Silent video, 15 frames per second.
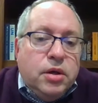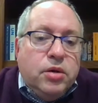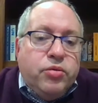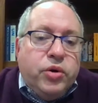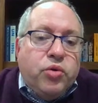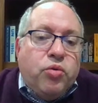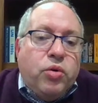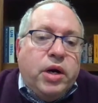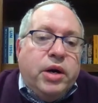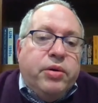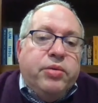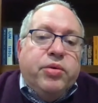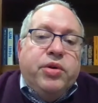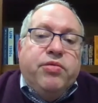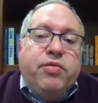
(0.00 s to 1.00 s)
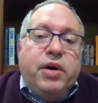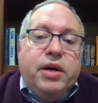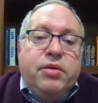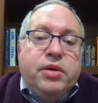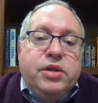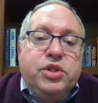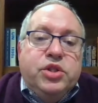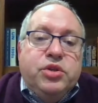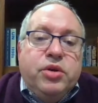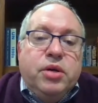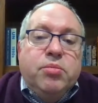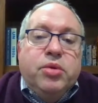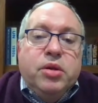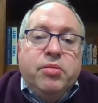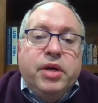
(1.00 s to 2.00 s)
requiring refineries to
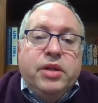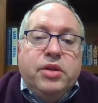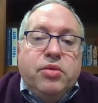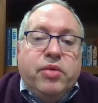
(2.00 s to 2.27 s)
implement the